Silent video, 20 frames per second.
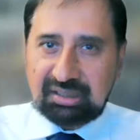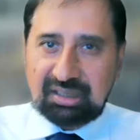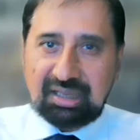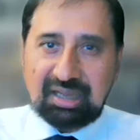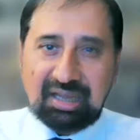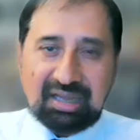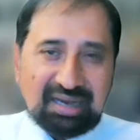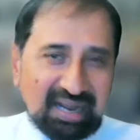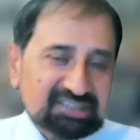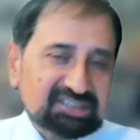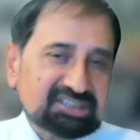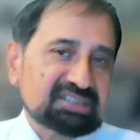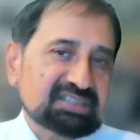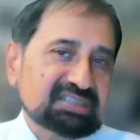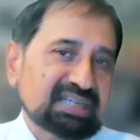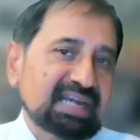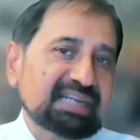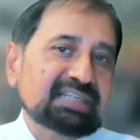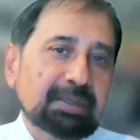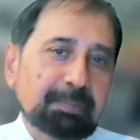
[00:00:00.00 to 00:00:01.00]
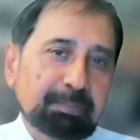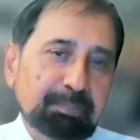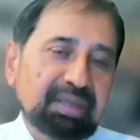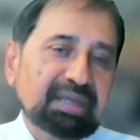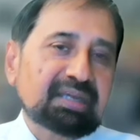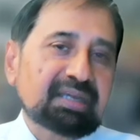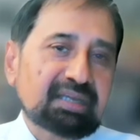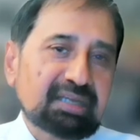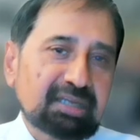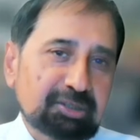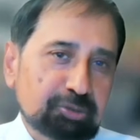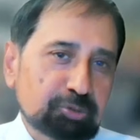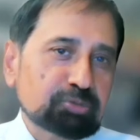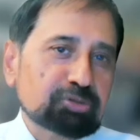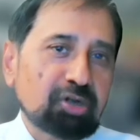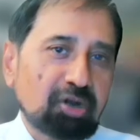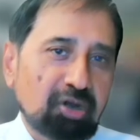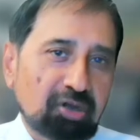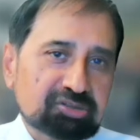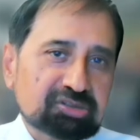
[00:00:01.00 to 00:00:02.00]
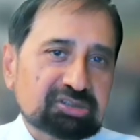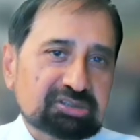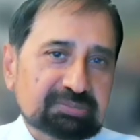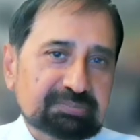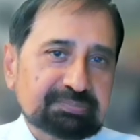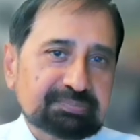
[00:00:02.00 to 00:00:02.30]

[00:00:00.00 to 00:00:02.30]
and actually end up making a huge loss.